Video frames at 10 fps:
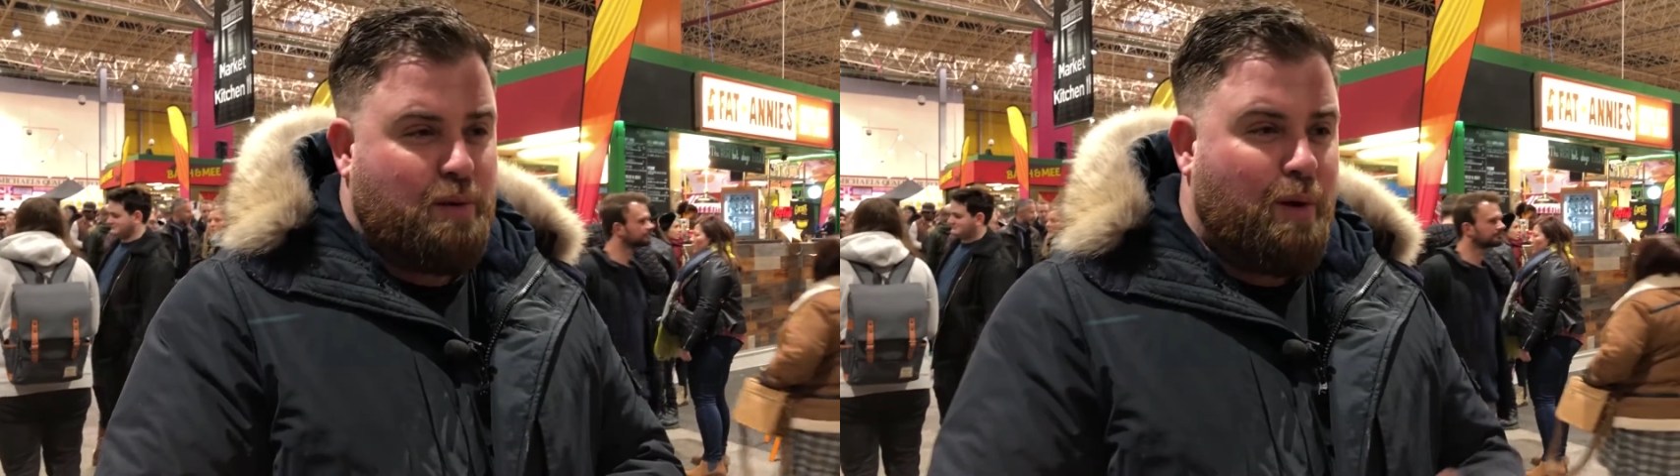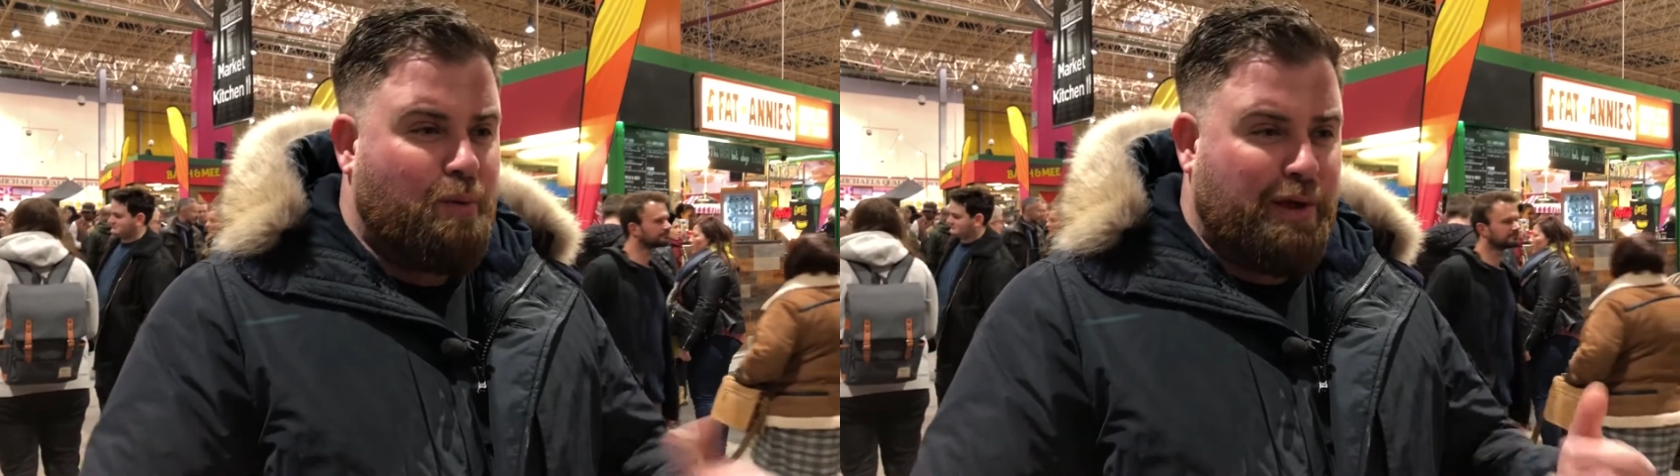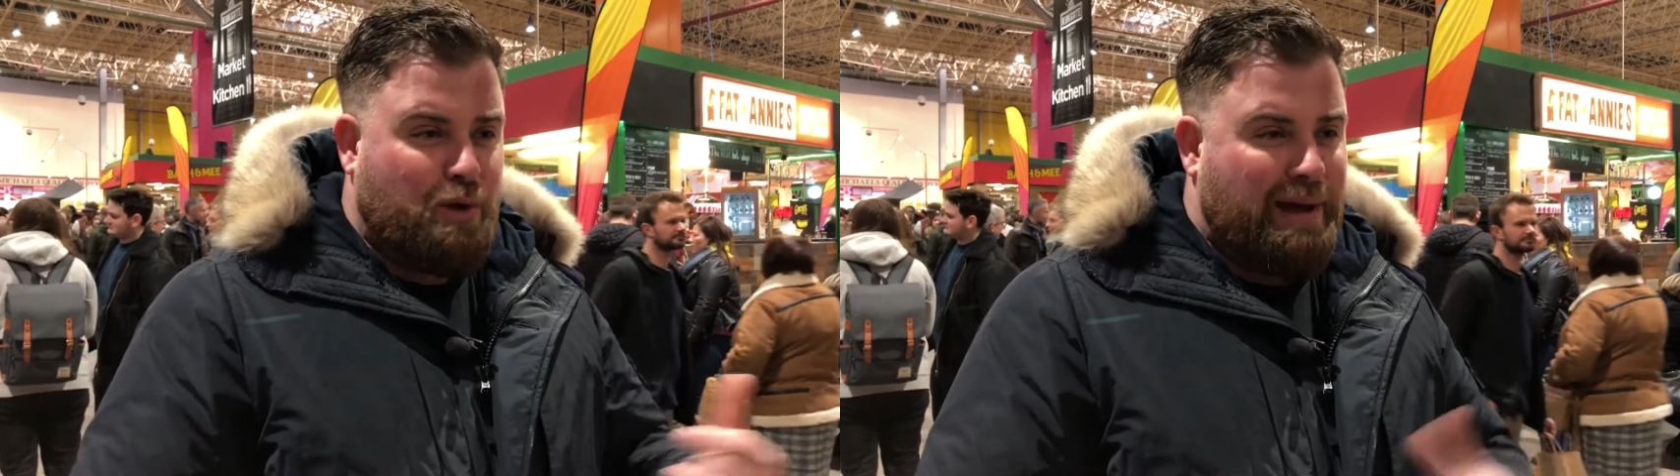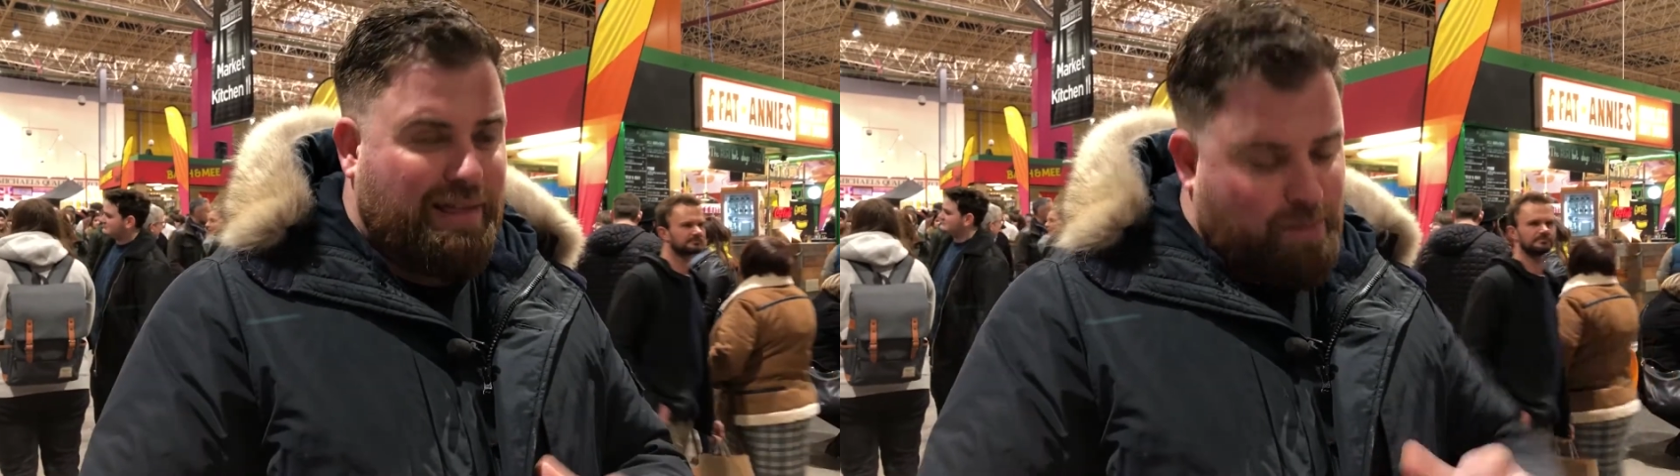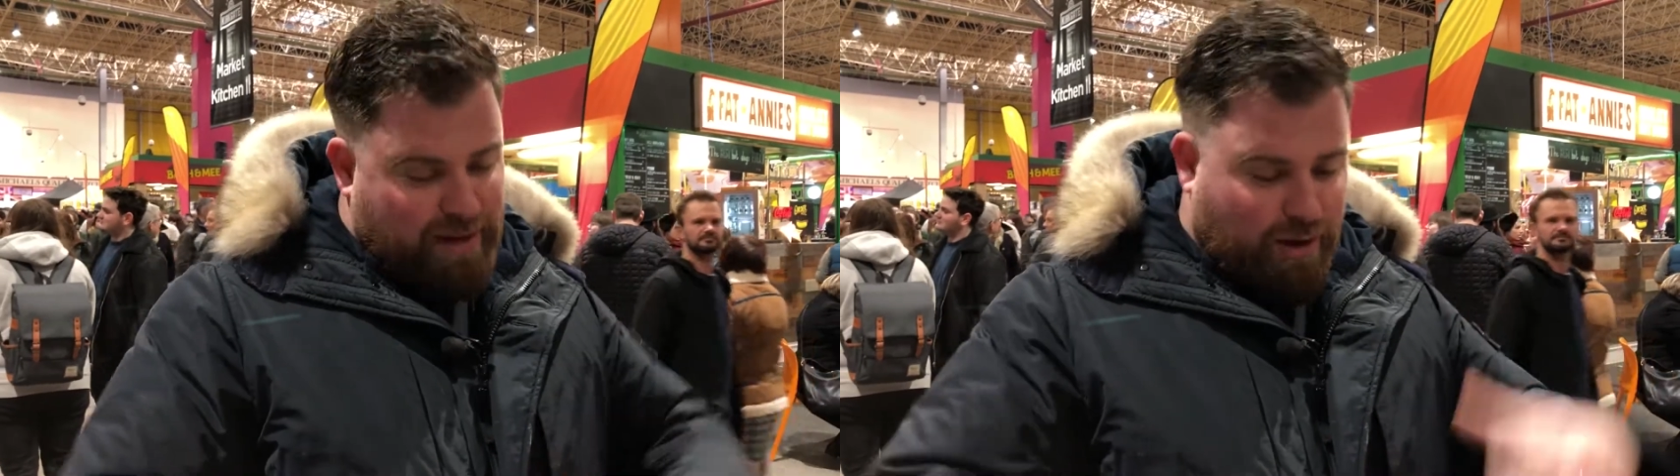One week you'll make
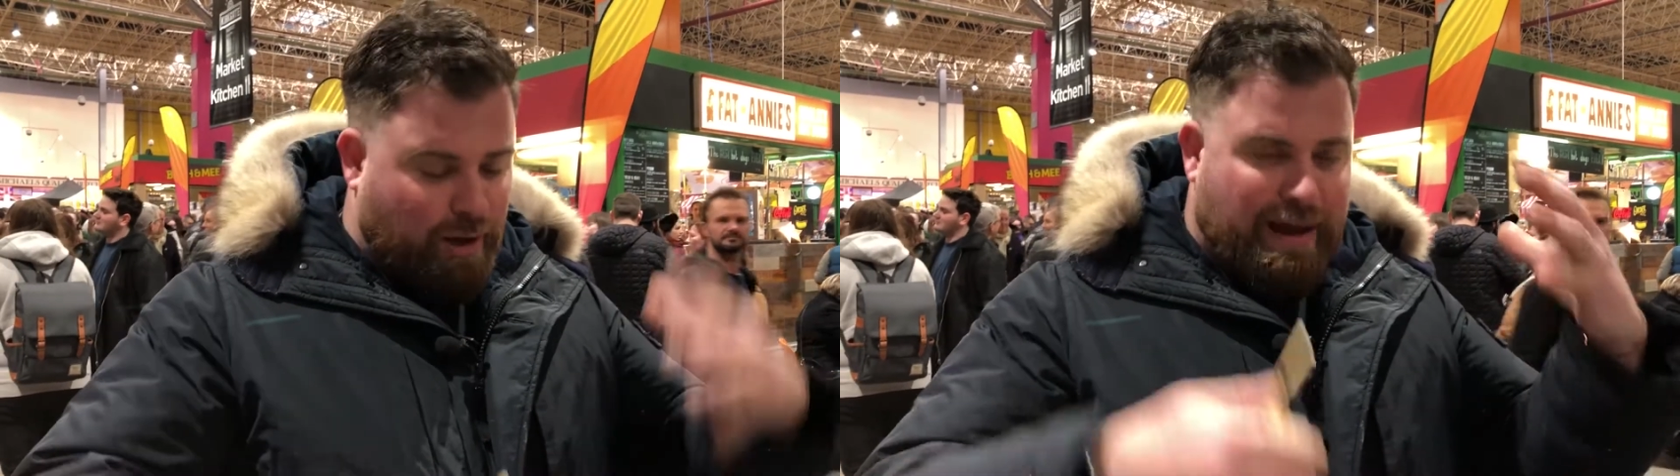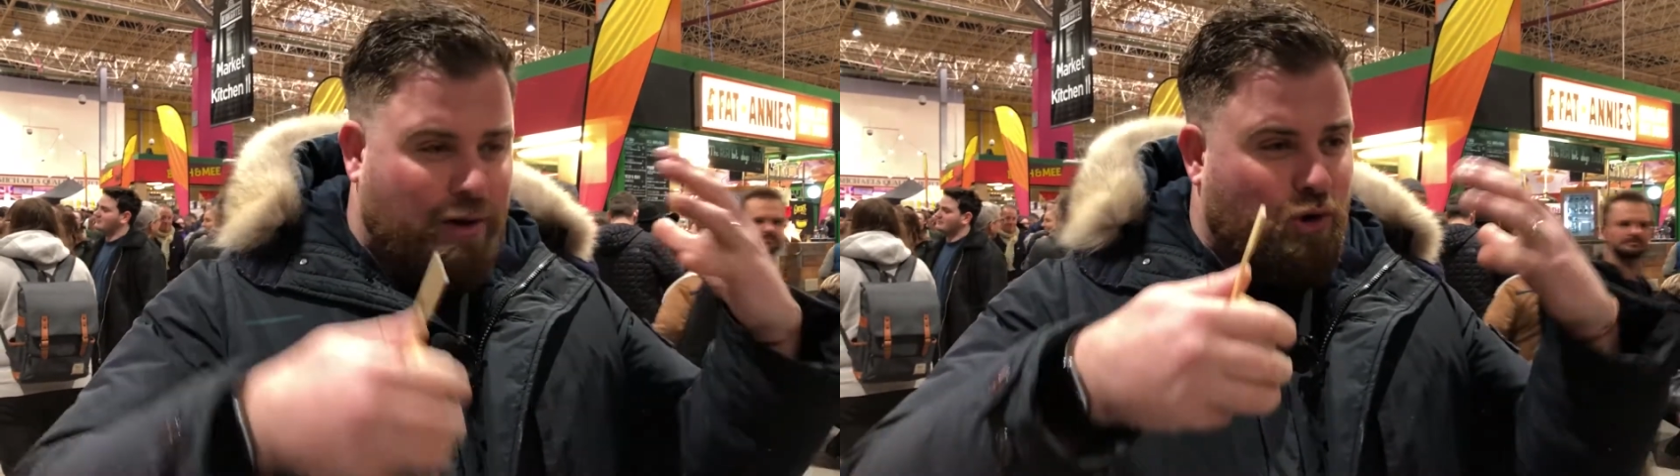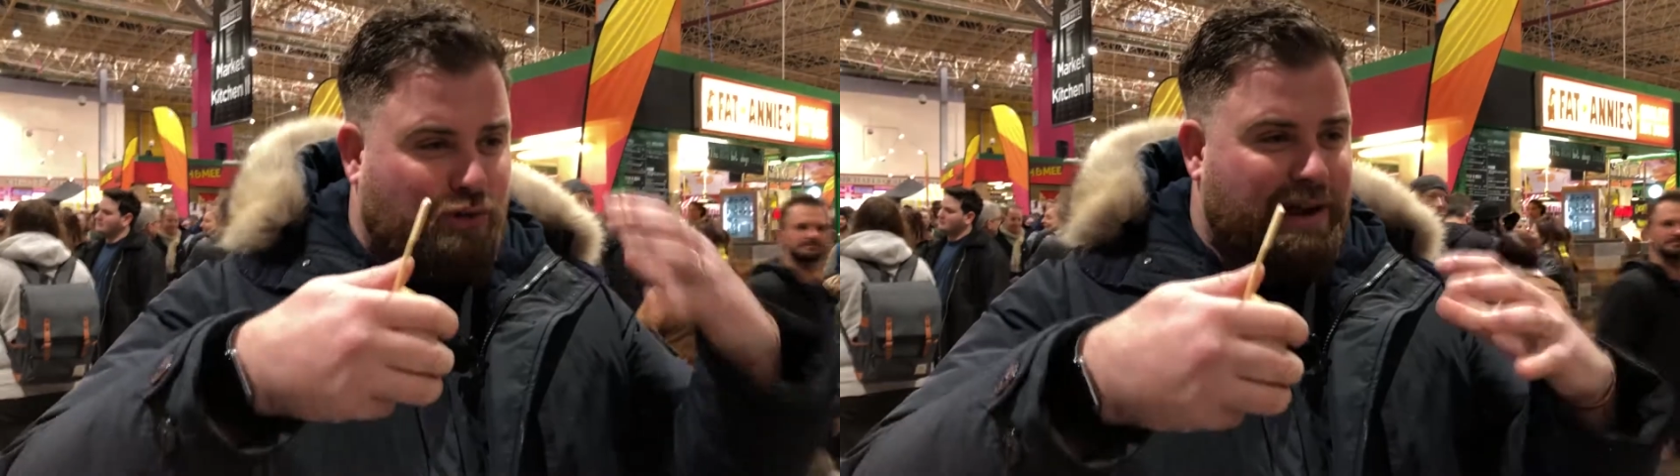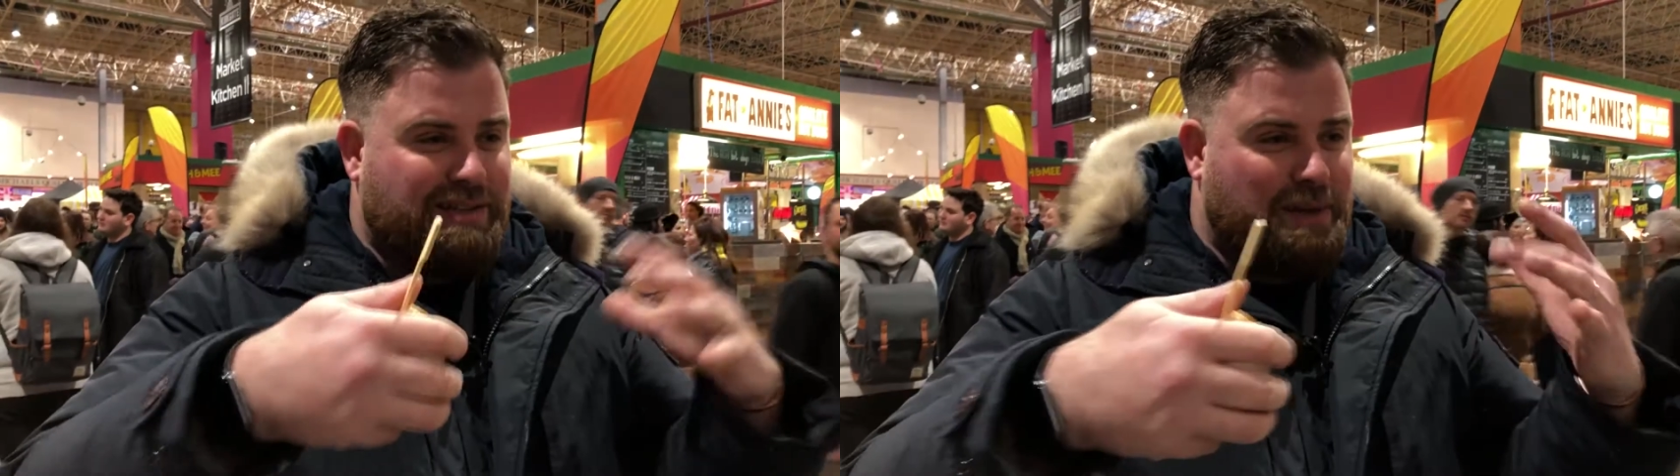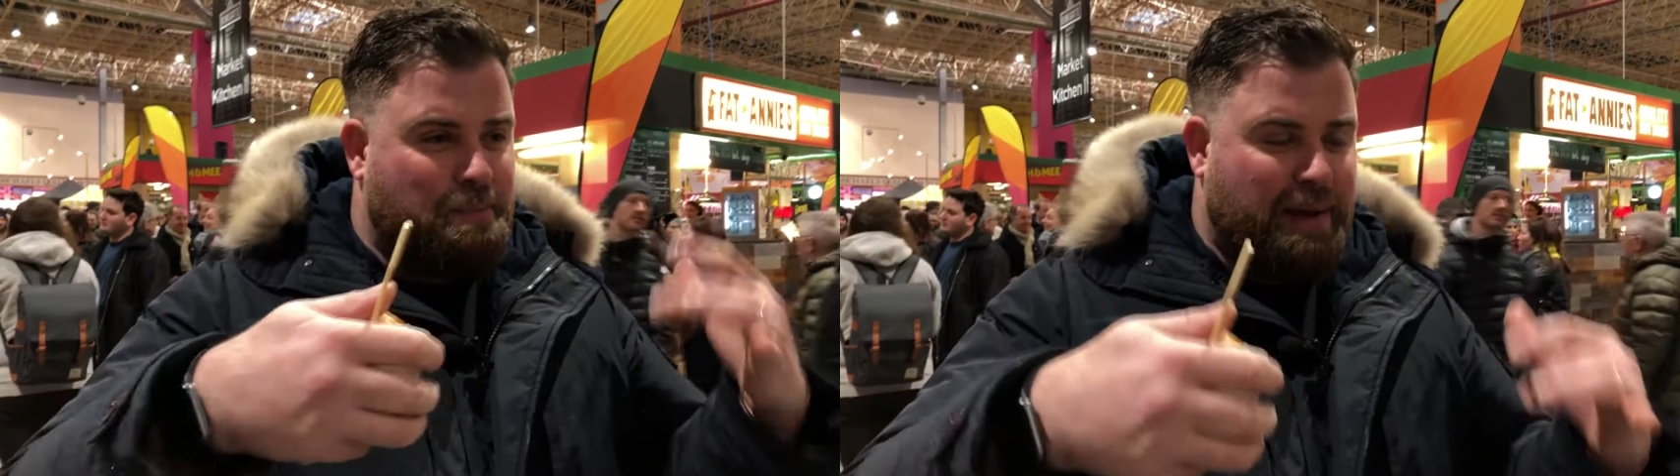them and they'll come out all
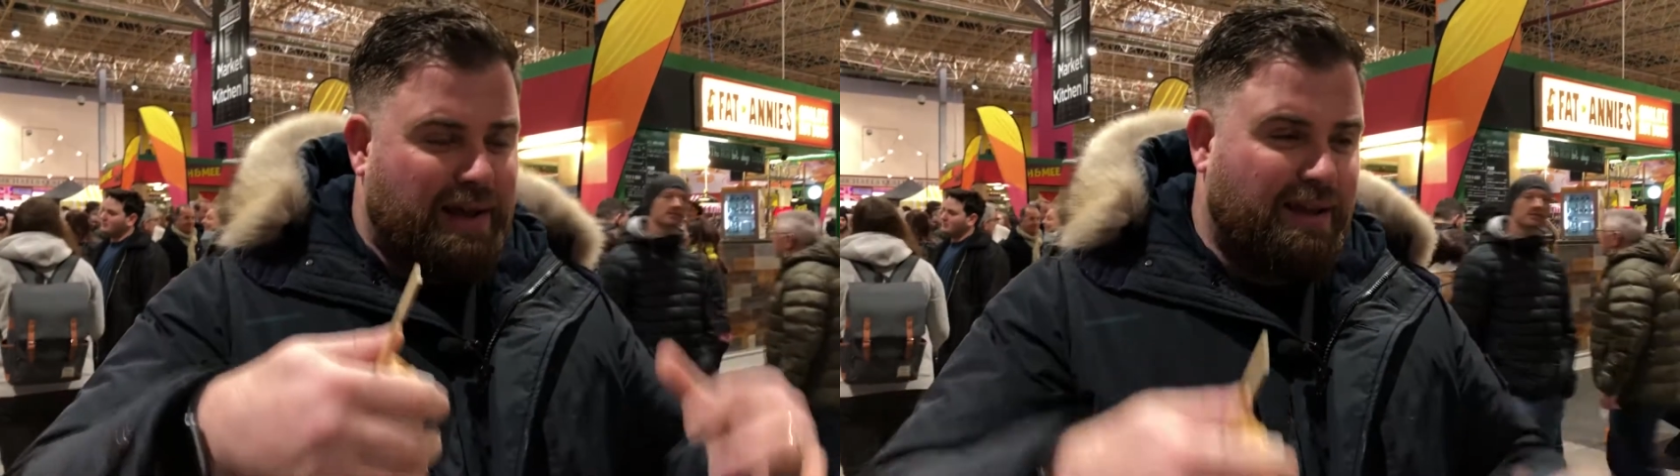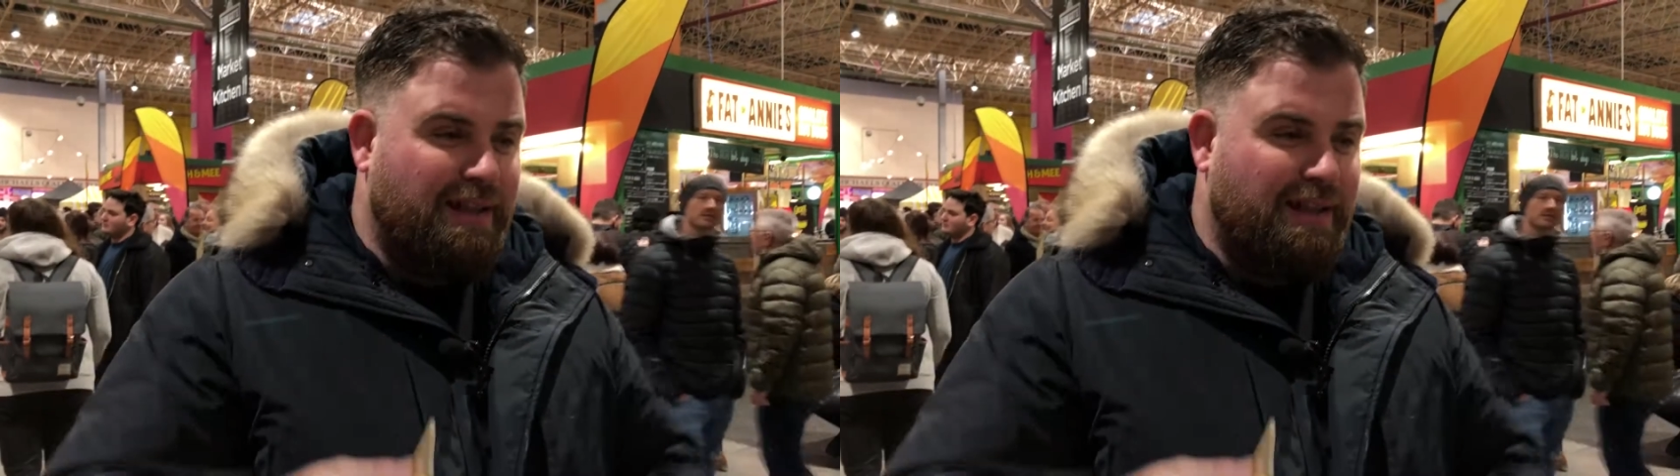crazy and big.